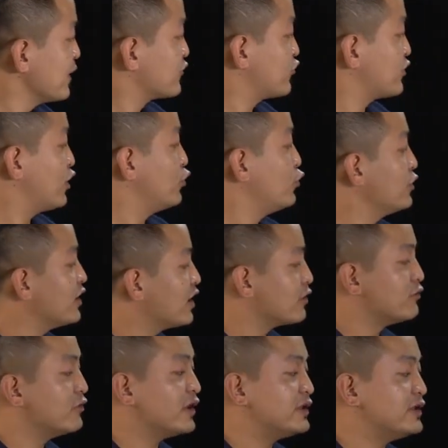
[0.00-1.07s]
So now we are
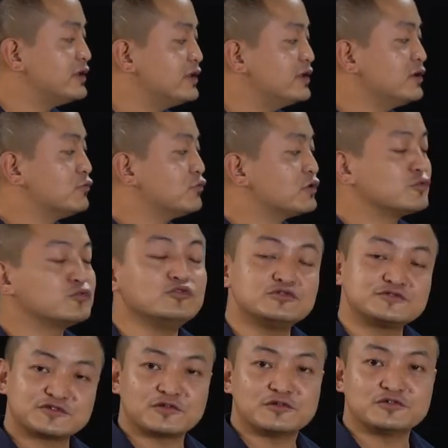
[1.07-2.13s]
ready with
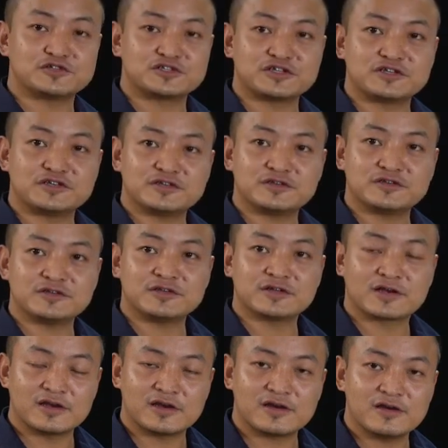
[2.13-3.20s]
two solutions.
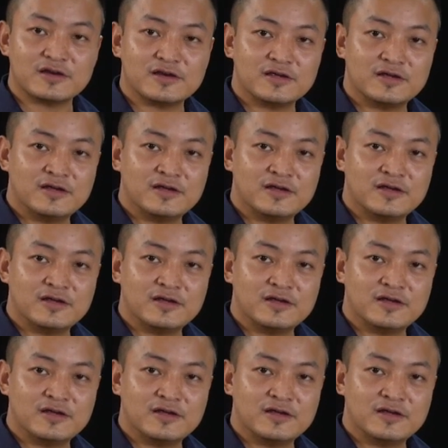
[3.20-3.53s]
Clear?